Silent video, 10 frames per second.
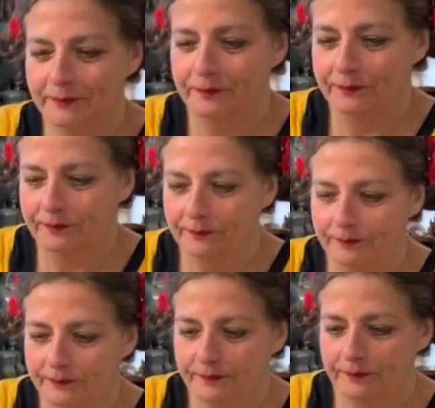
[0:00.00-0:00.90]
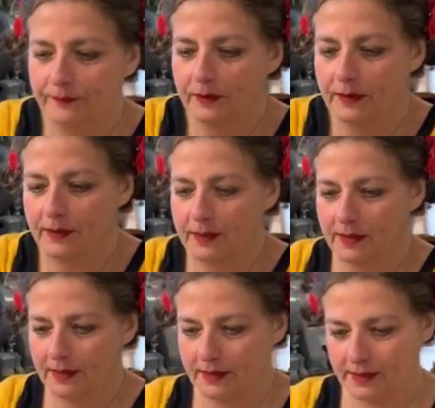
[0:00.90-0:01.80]
trial bird made
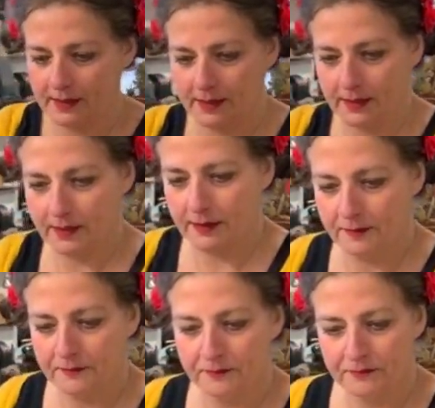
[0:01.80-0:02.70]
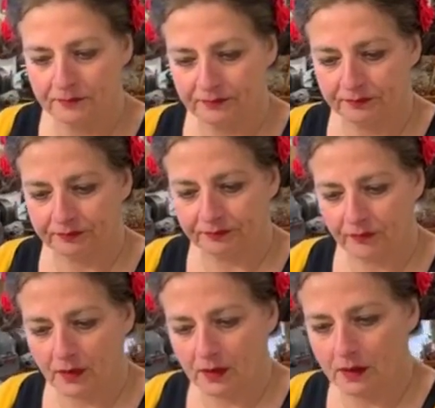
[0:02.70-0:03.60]
of uh, boxwood
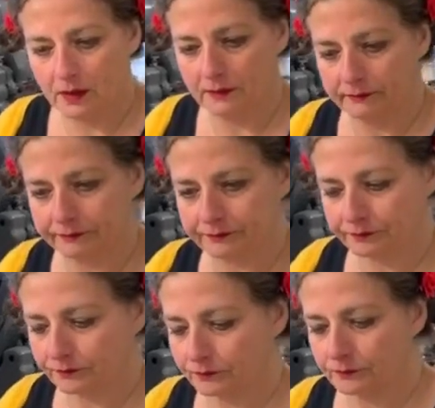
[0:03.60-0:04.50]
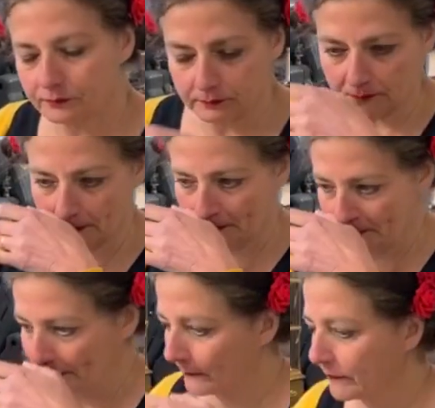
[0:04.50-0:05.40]
and uh, only
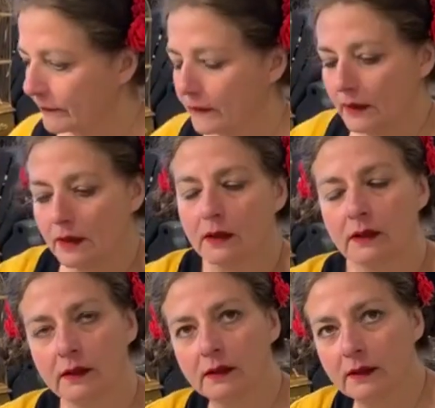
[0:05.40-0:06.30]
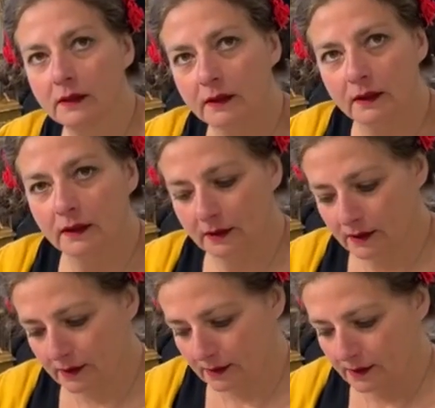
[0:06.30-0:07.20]
using leaf springs. We couldn't use
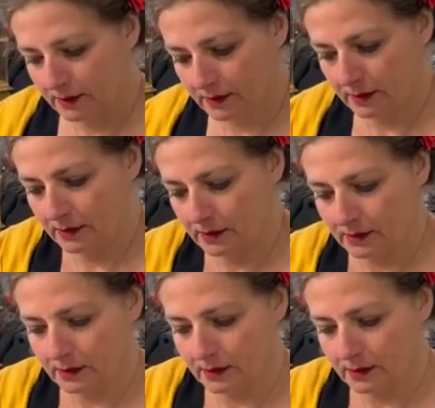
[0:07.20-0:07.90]
coil springs.